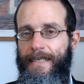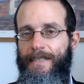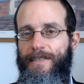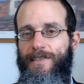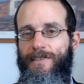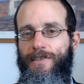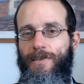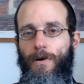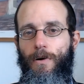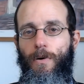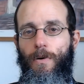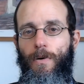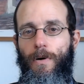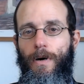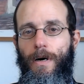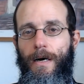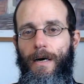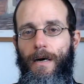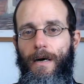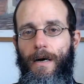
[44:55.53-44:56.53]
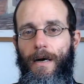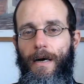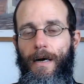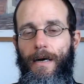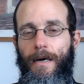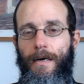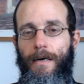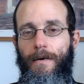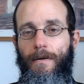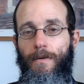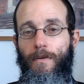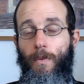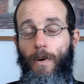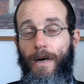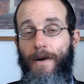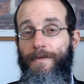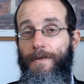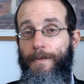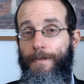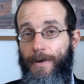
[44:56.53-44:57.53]
So one
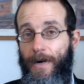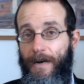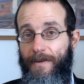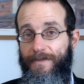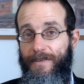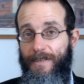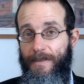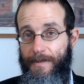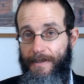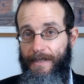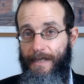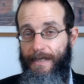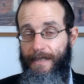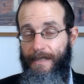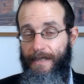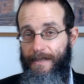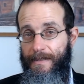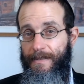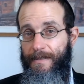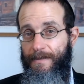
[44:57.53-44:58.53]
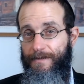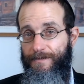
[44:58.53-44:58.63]
of the proverbs that his